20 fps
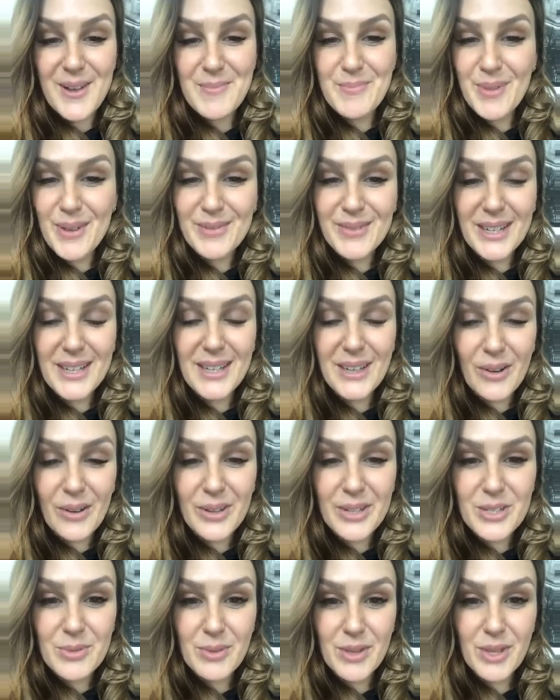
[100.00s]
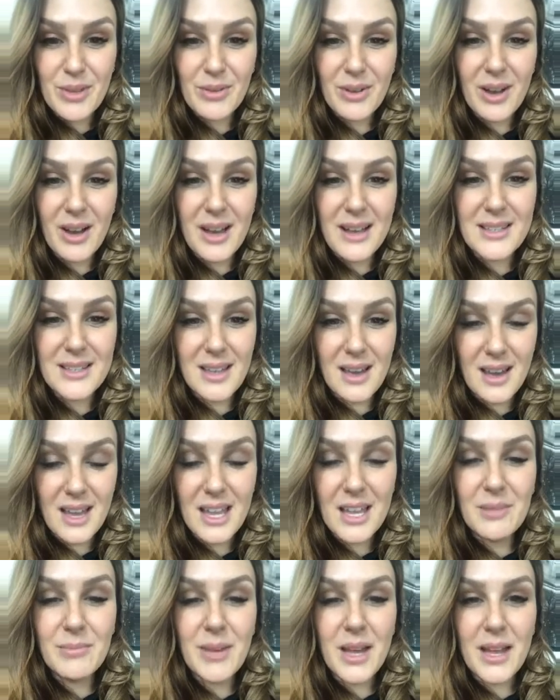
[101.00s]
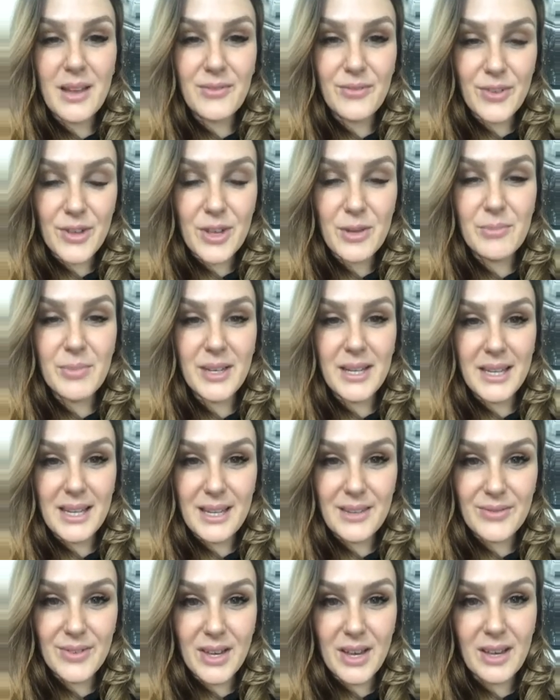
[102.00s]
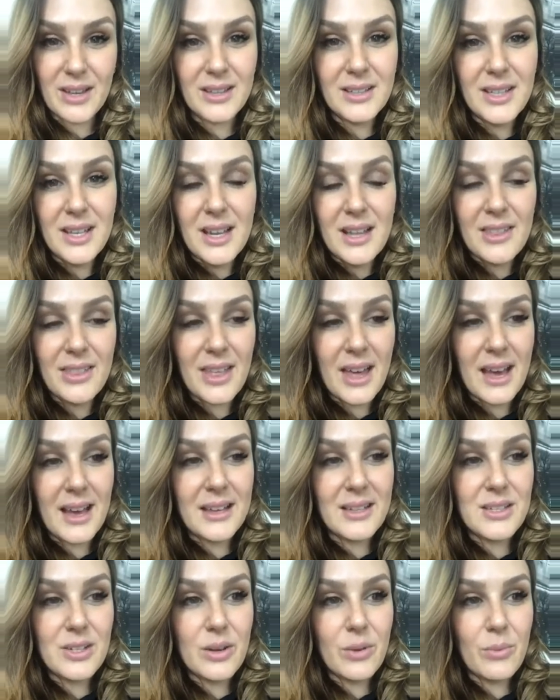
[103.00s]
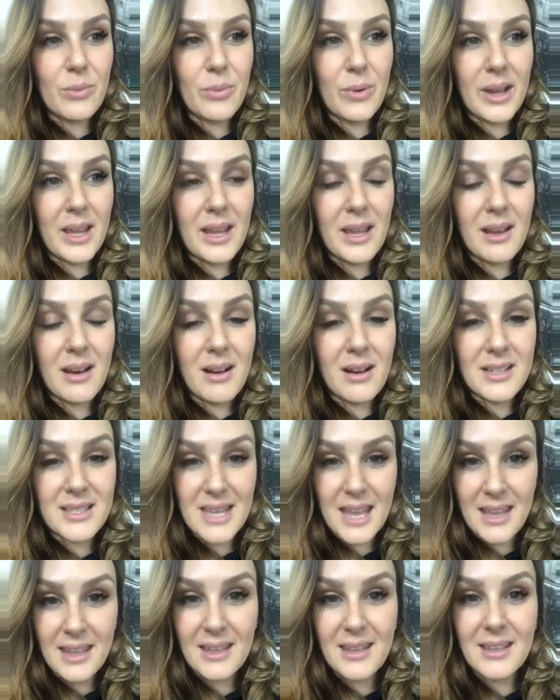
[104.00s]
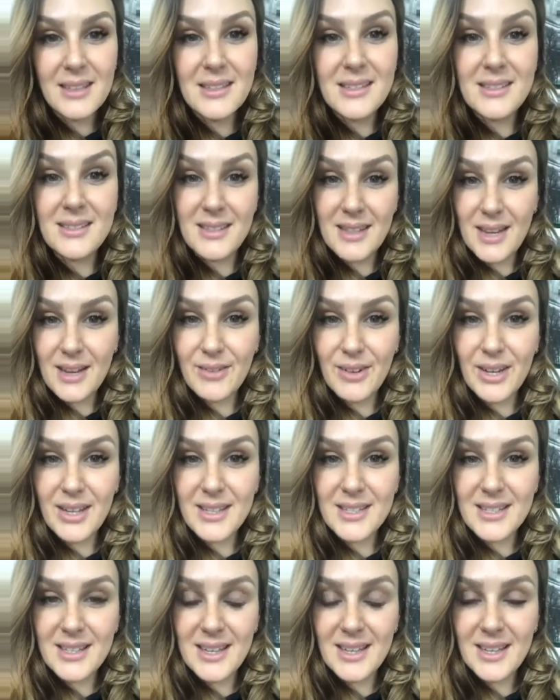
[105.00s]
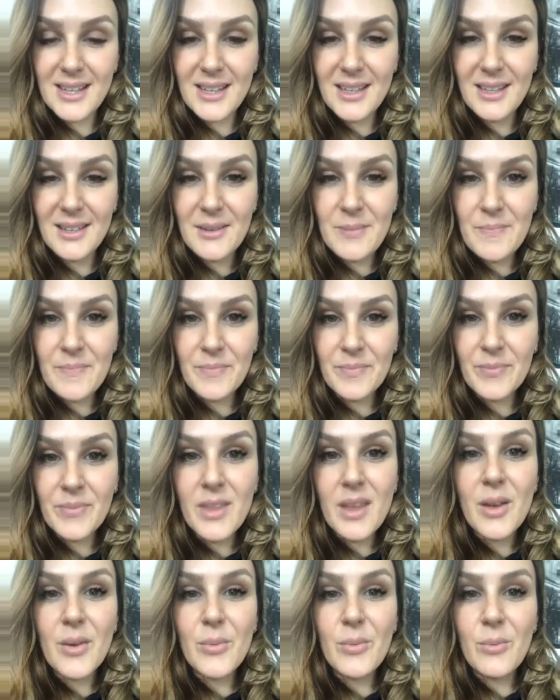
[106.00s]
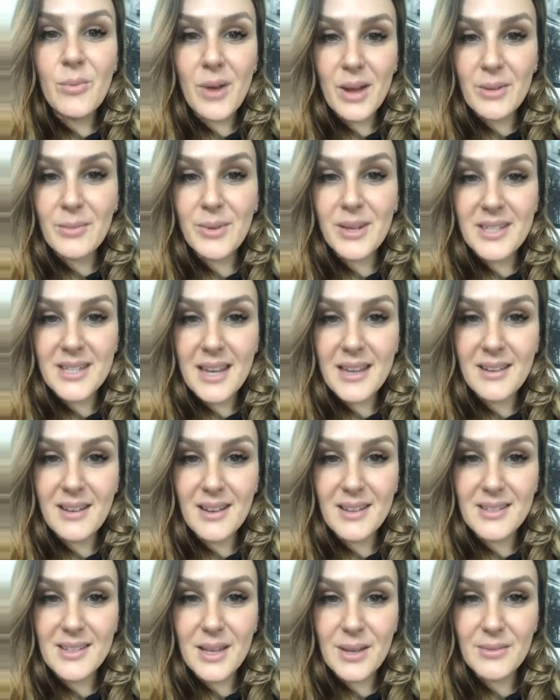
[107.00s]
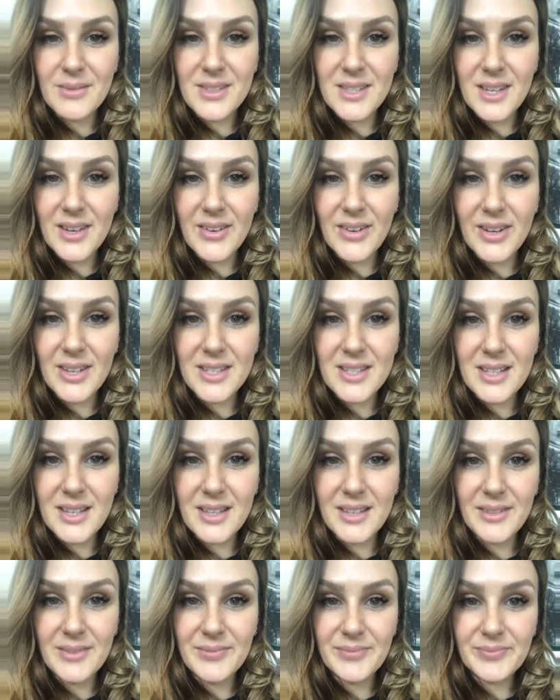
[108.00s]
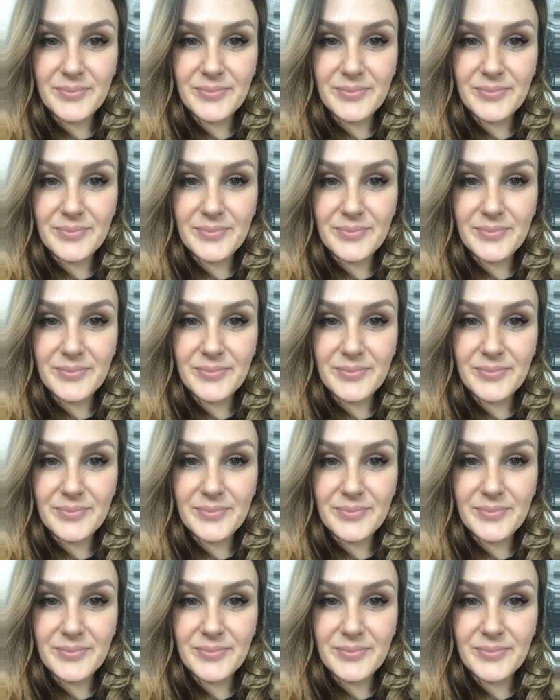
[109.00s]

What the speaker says: be really honest with you guys. I am a firm believer that we are taken seriously when we take ourselves seriously.